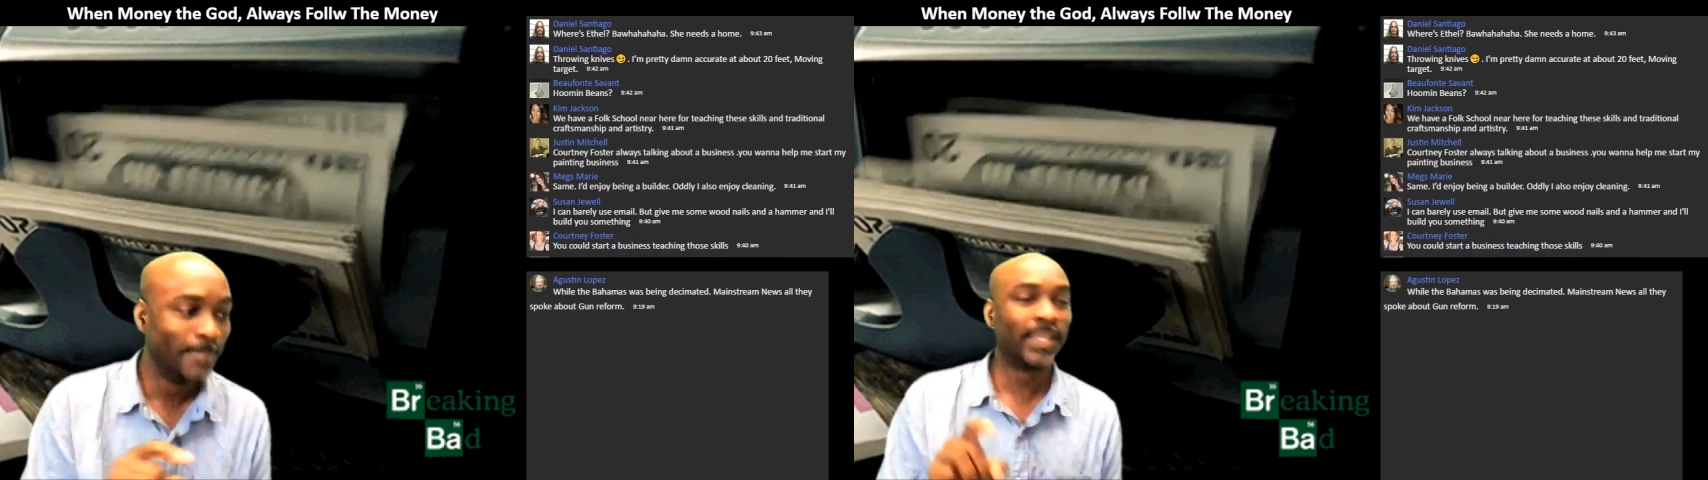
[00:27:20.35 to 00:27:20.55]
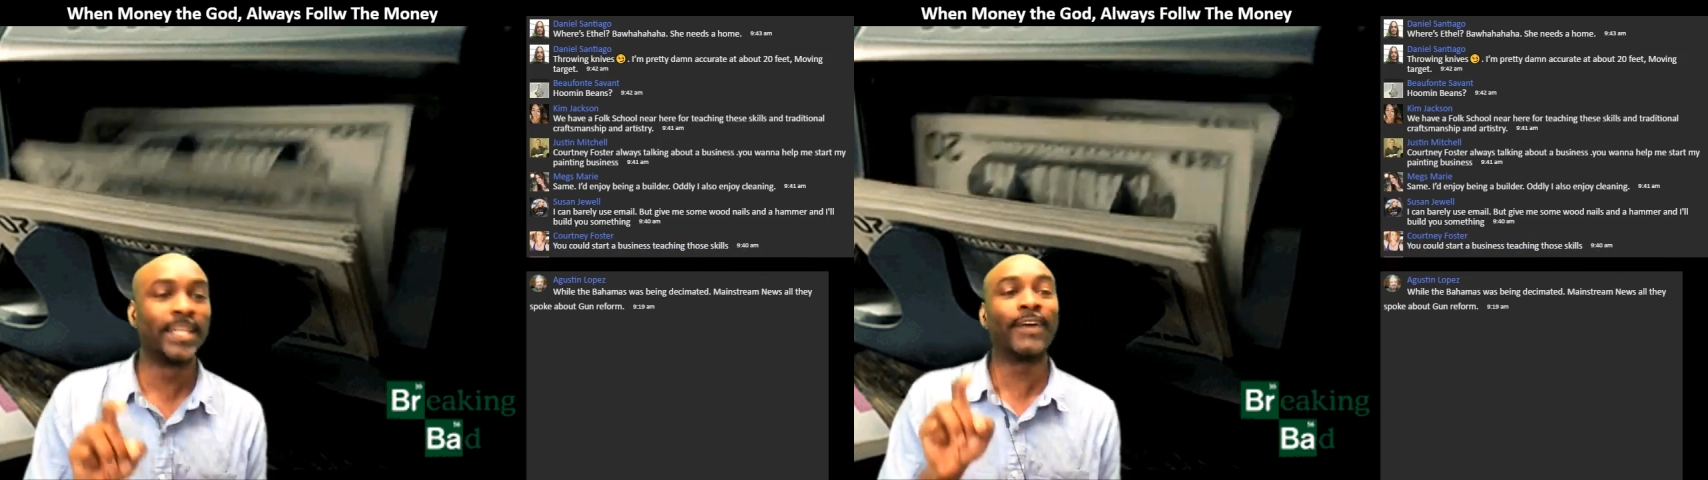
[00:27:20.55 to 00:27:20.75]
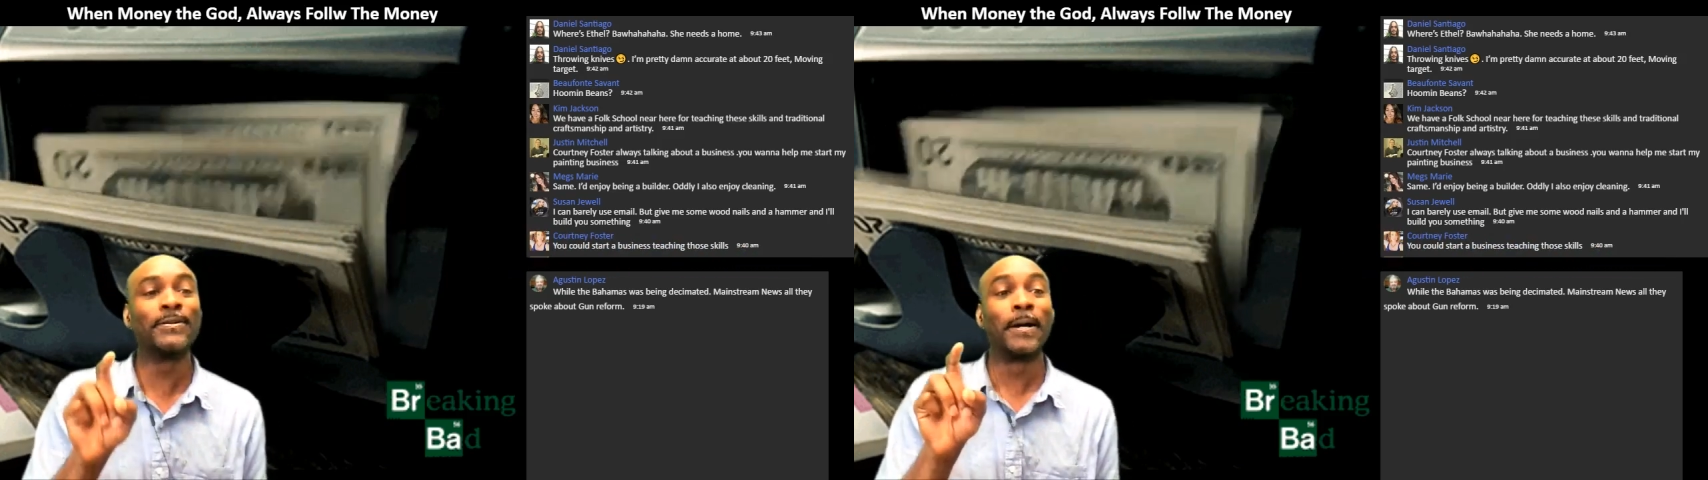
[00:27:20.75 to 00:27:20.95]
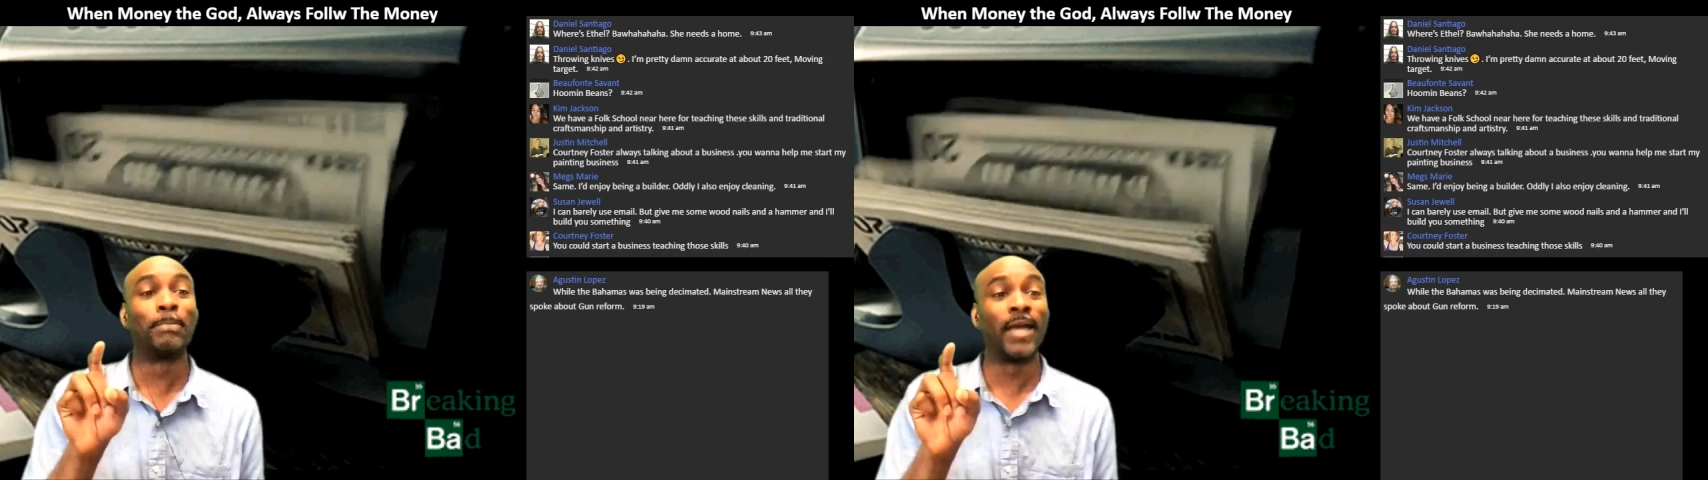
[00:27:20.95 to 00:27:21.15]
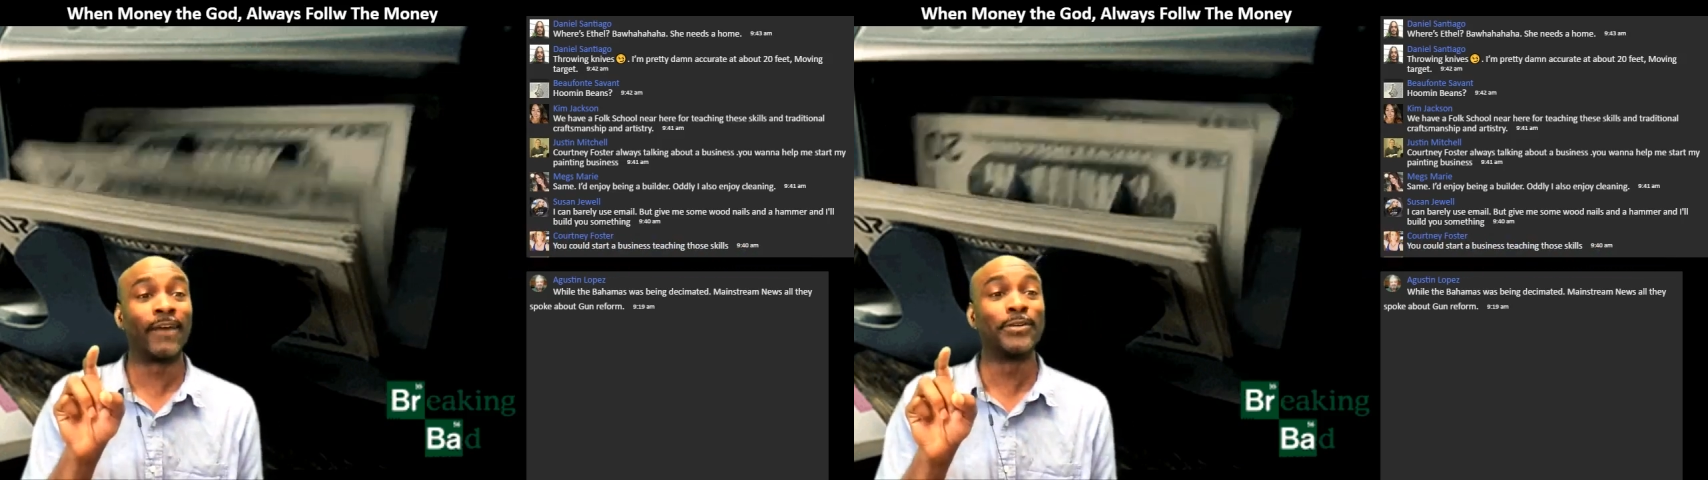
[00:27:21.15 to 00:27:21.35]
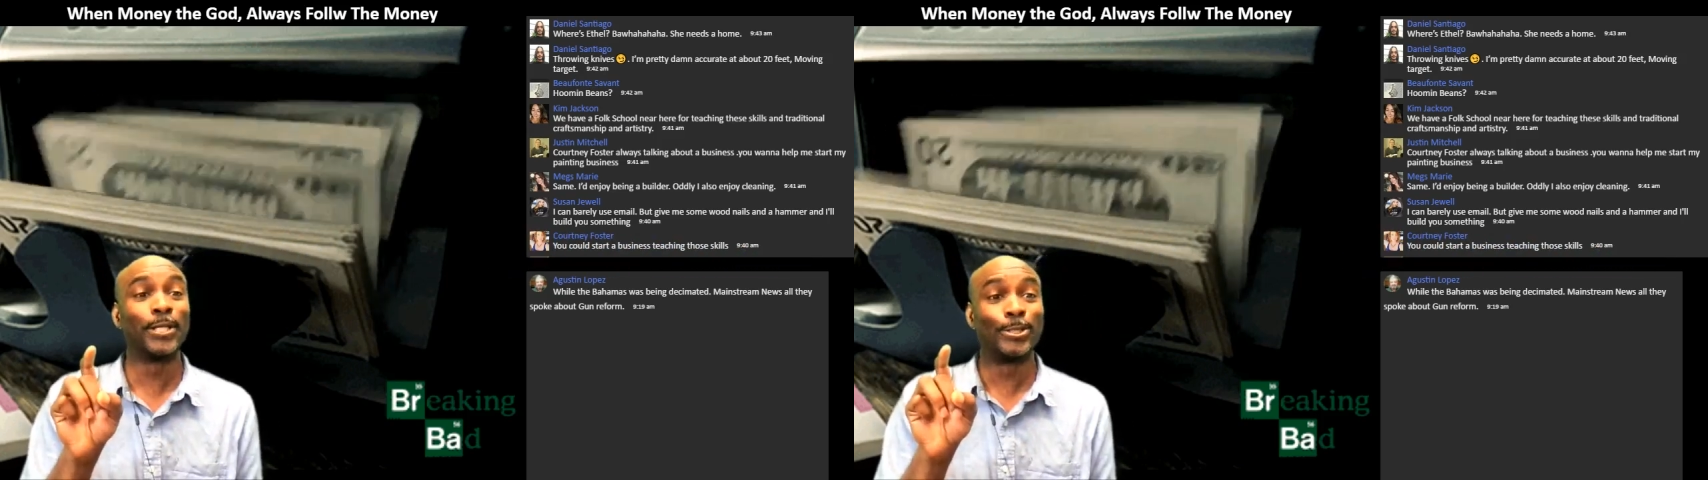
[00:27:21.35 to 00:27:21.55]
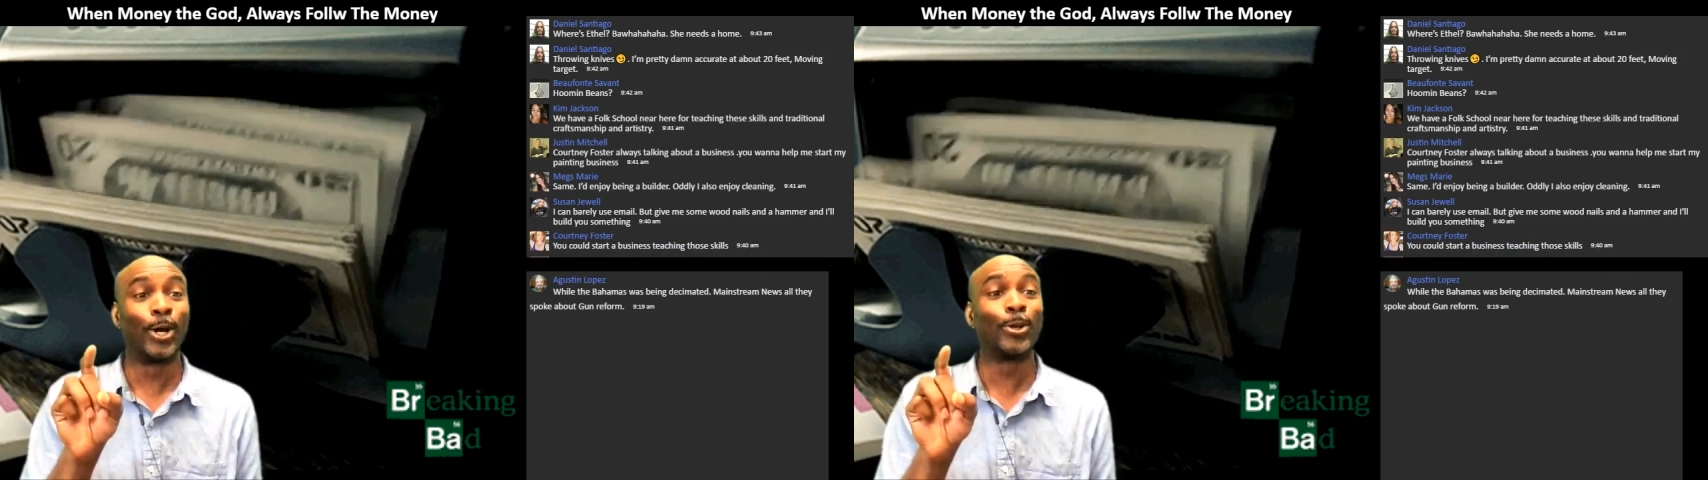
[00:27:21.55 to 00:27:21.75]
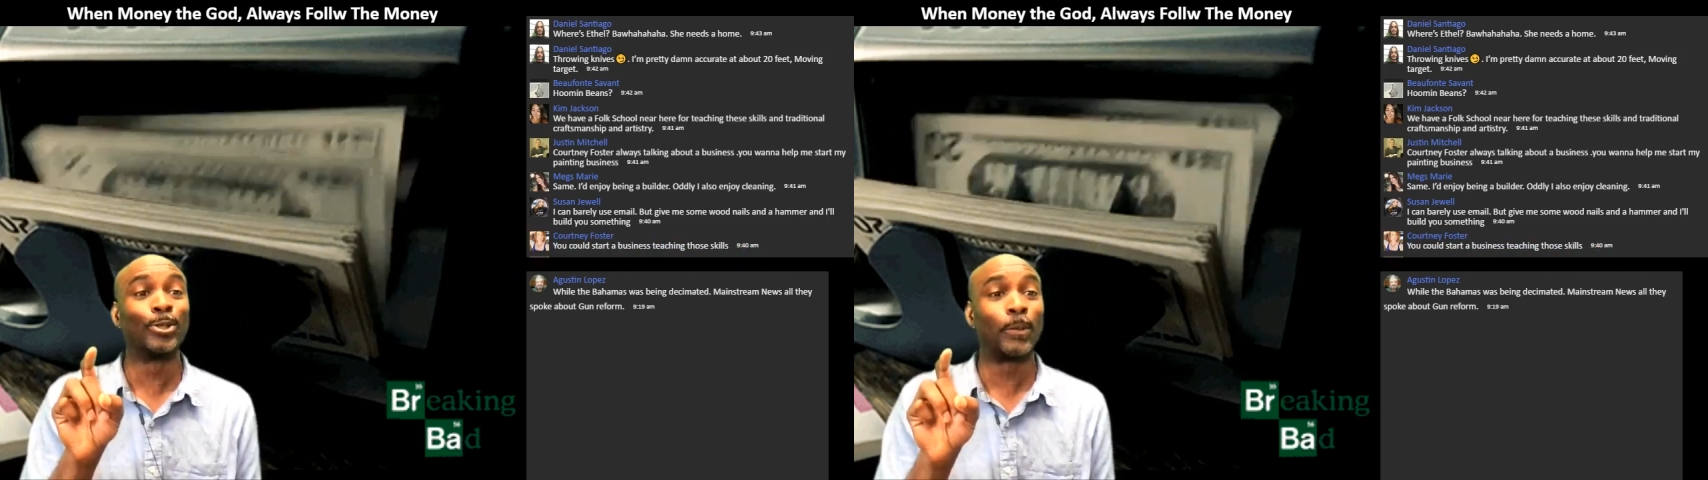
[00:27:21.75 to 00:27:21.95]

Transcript: And every adult on the